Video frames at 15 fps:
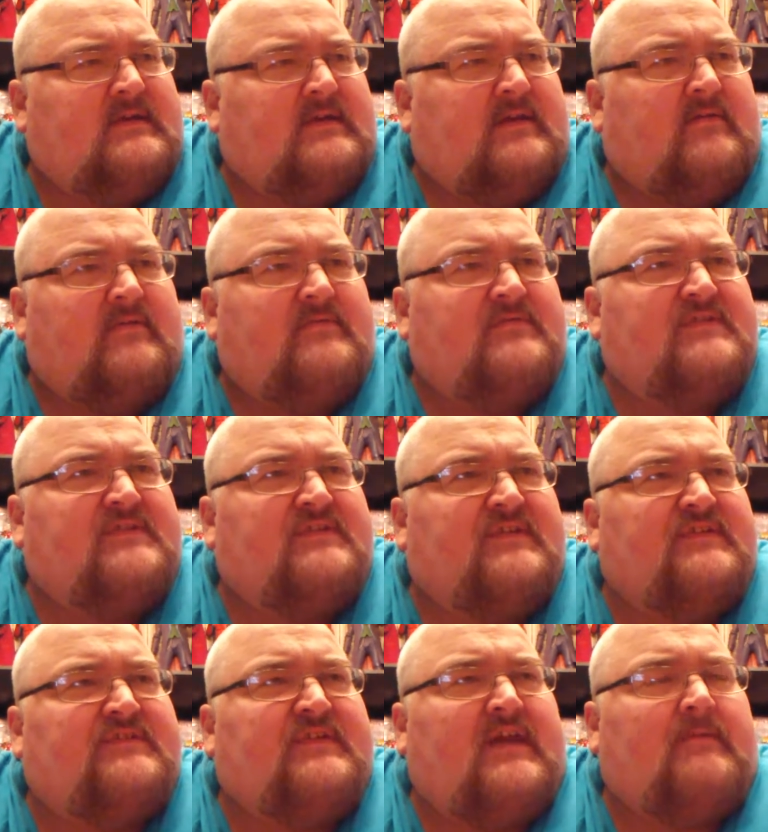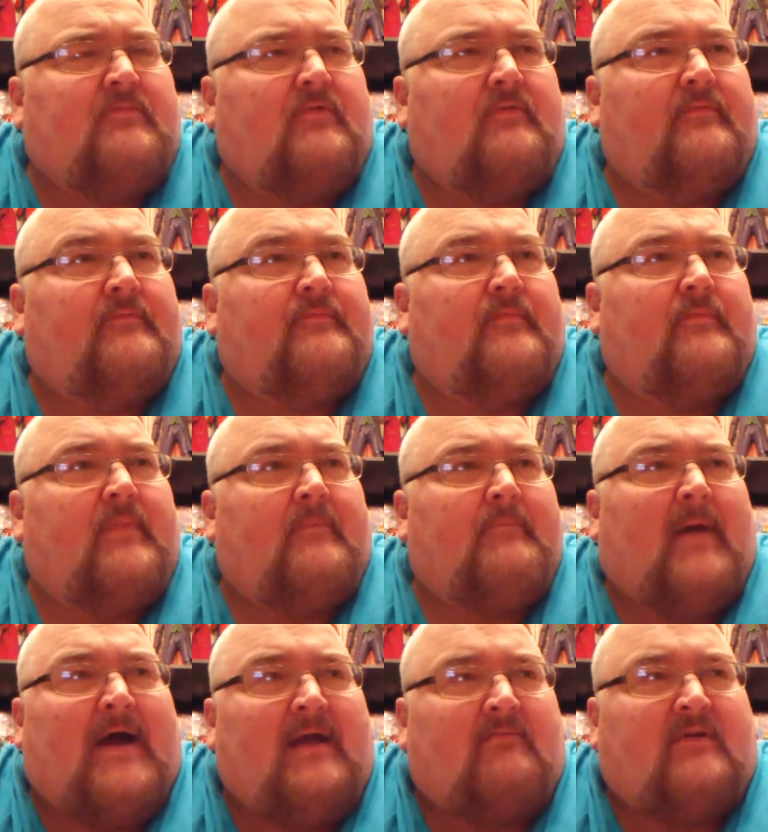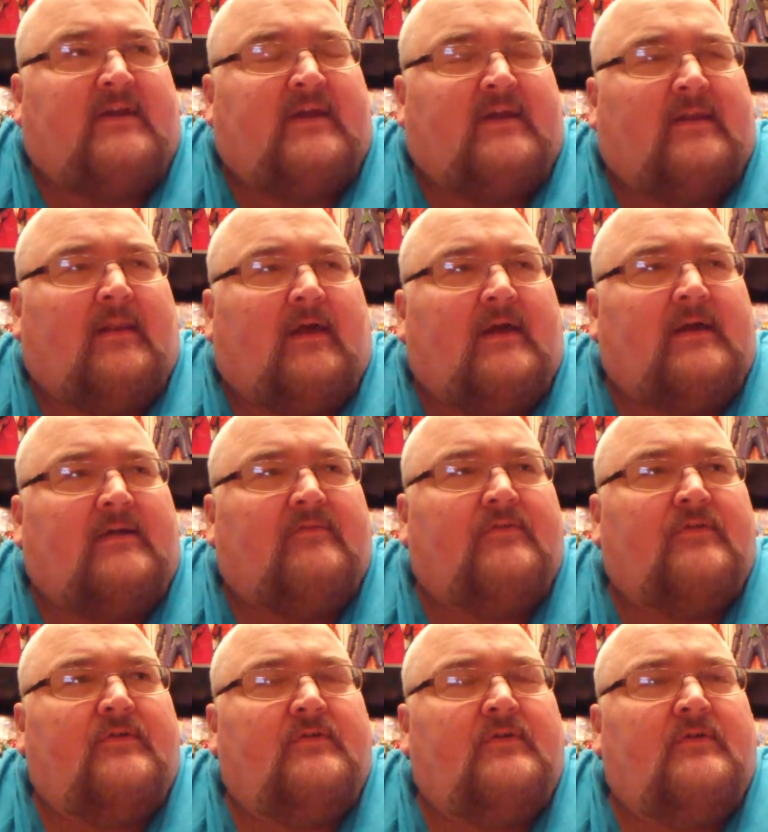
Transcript: you know, it was just a staple of my everyday life.